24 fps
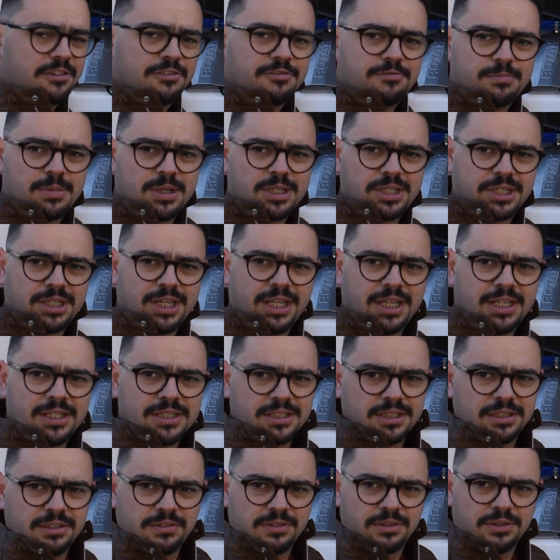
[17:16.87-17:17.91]
of machine,
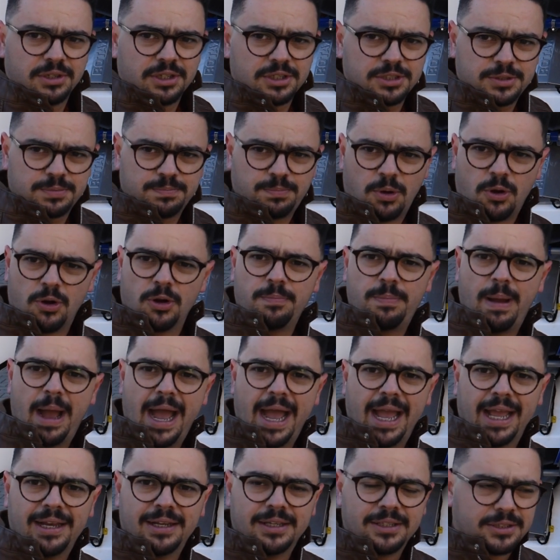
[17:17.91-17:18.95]
so you're a sport
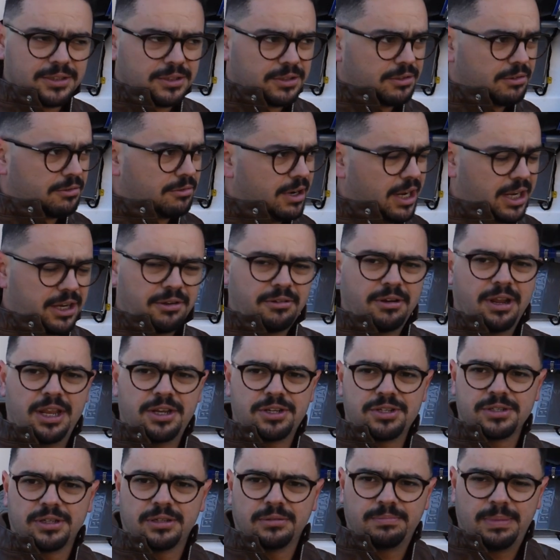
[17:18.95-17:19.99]
pilot or a
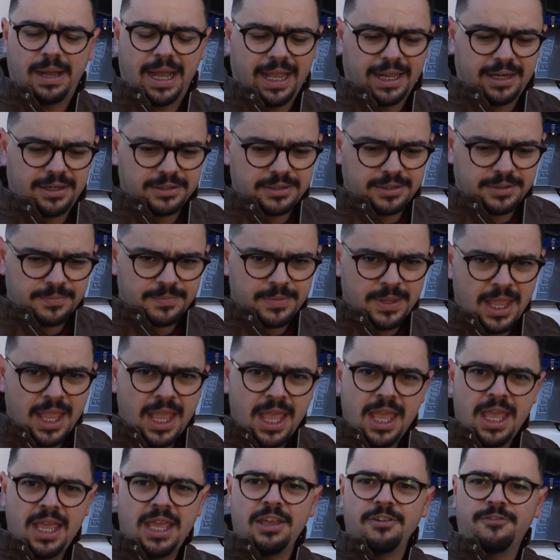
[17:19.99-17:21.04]
recreational pilot,
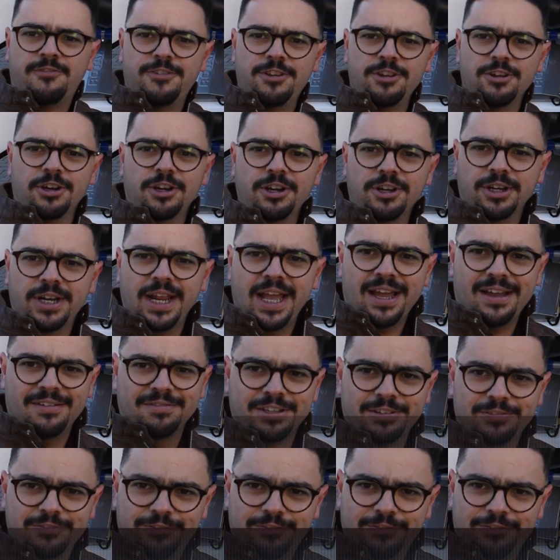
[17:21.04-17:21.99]
if you're not having